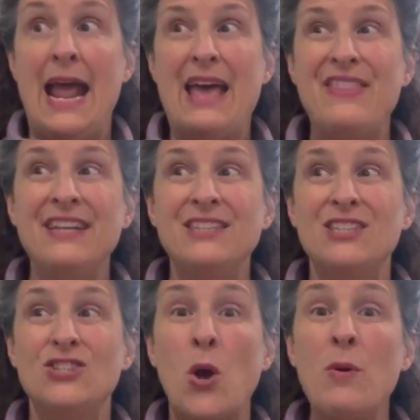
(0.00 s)
And
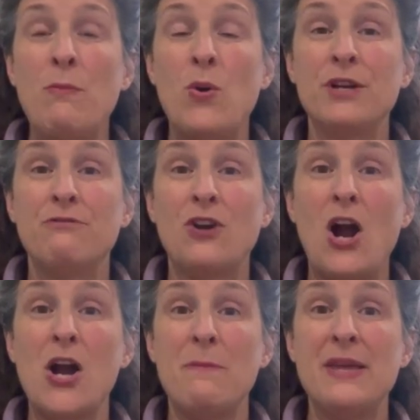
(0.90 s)
that's so important for
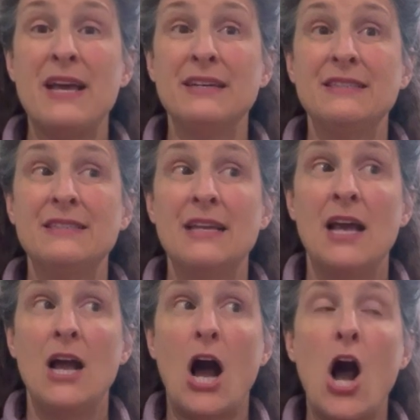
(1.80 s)
art, because
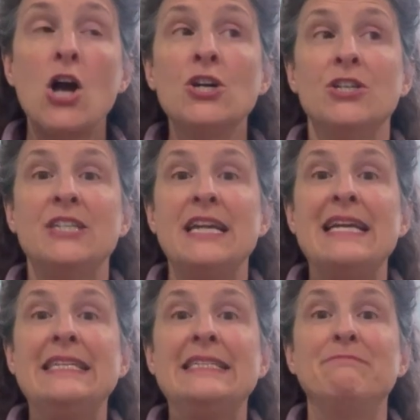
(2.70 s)
art
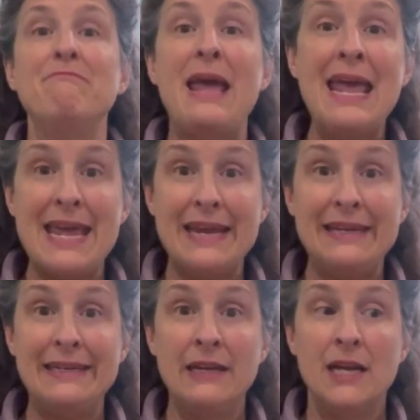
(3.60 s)
is
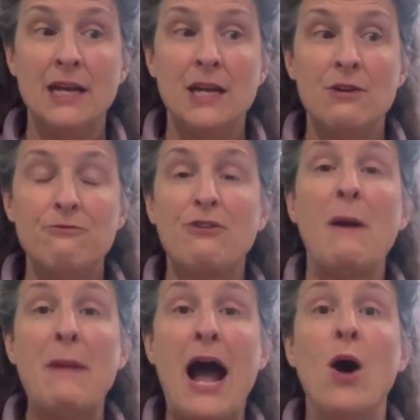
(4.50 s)
made
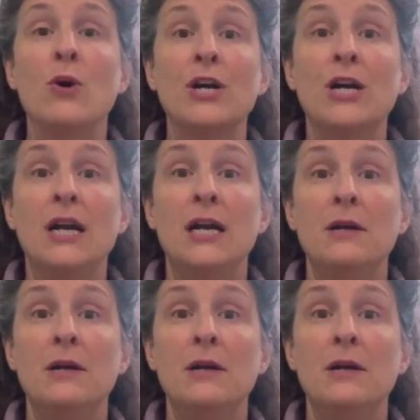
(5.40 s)
from our